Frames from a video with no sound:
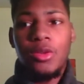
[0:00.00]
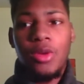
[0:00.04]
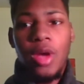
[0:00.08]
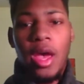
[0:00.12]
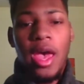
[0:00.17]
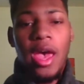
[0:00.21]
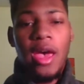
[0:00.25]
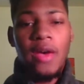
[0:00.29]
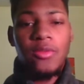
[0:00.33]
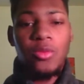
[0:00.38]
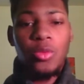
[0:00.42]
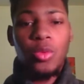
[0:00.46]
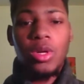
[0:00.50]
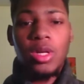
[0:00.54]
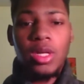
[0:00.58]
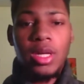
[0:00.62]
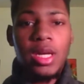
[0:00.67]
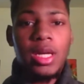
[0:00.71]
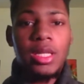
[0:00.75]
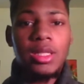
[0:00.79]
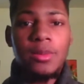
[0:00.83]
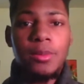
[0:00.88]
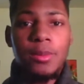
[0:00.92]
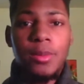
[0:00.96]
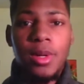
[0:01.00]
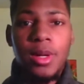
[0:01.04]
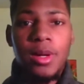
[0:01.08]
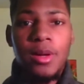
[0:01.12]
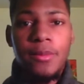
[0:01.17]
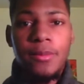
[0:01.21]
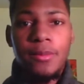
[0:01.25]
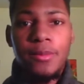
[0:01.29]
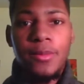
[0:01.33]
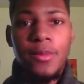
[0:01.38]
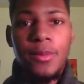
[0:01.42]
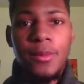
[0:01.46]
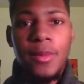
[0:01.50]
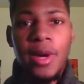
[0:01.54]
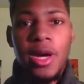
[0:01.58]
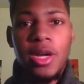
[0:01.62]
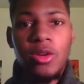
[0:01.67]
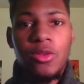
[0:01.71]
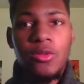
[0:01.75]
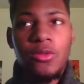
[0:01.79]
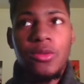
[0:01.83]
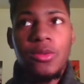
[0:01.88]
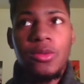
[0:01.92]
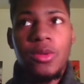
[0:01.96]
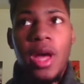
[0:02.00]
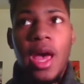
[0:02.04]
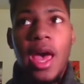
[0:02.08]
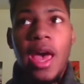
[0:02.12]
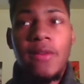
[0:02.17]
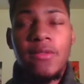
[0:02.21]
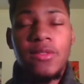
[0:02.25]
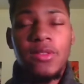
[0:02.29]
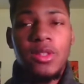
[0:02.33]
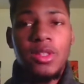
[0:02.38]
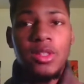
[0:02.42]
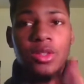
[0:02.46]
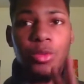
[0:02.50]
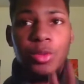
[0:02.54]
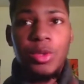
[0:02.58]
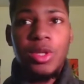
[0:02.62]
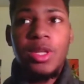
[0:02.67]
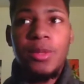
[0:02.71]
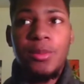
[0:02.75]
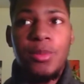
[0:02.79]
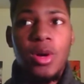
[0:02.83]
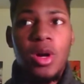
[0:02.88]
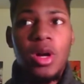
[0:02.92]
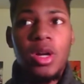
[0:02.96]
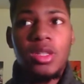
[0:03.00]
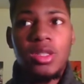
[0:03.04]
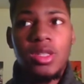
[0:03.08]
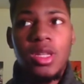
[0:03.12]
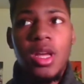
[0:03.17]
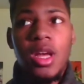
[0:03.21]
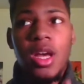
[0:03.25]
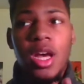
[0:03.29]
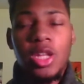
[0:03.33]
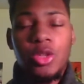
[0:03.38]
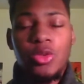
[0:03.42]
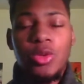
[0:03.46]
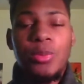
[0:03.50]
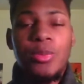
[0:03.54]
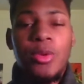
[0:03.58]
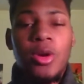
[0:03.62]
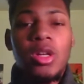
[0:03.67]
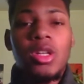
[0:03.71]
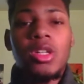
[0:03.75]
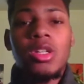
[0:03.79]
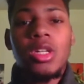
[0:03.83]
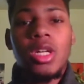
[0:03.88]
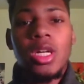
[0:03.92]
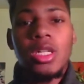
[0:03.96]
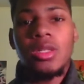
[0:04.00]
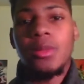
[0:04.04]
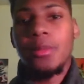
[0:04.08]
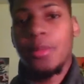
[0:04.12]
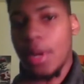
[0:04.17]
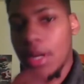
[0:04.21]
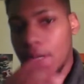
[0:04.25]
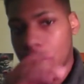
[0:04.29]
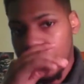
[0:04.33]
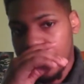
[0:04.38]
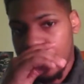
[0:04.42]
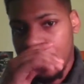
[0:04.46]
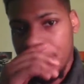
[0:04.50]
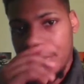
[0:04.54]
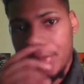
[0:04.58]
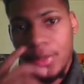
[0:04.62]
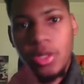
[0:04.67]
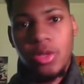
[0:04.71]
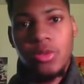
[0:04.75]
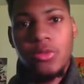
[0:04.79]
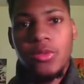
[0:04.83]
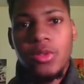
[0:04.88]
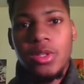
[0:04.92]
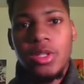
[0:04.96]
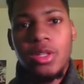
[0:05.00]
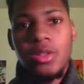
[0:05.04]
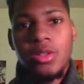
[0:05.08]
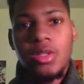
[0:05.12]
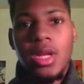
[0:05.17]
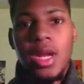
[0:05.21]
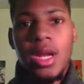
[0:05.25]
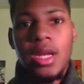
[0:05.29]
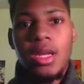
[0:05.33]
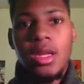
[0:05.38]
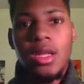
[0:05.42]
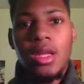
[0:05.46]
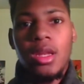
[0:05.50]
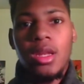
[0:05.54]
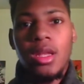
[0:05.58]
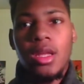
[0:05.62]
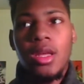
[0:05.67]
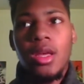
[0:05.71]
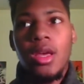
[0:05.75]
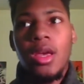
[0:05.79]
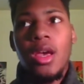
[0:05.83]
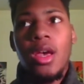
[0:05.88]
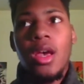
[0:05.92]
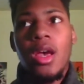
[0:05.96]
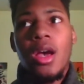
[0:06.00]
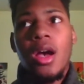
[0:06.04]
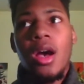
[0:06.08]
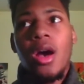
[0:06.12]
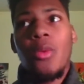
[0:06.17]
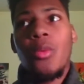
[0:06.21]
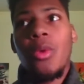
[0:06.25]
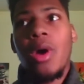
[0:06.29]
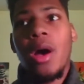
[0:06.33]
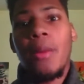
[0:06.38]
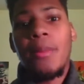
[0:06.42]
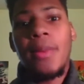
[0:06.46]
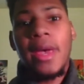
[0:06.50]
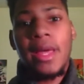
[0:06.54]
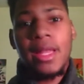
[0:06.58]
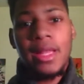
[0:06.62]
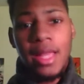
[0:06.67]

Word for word: I have one Gundam model. I have three part a three part Gundam model build video that I did a while back.